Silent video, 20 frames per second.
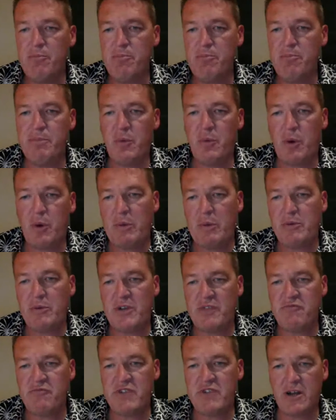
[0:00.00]
But what people
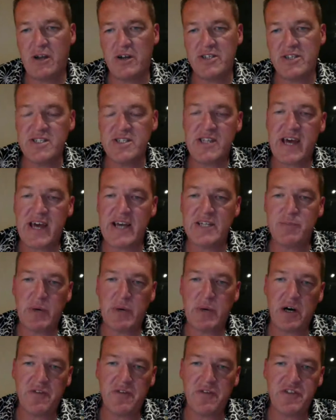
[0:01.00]
don't realise is that is
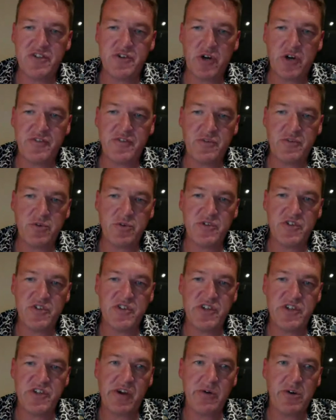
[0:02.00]
part of the drive towards the
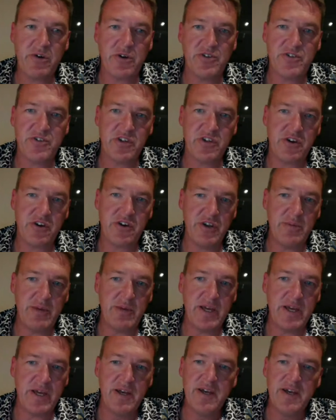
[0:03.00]
zero-cost economy.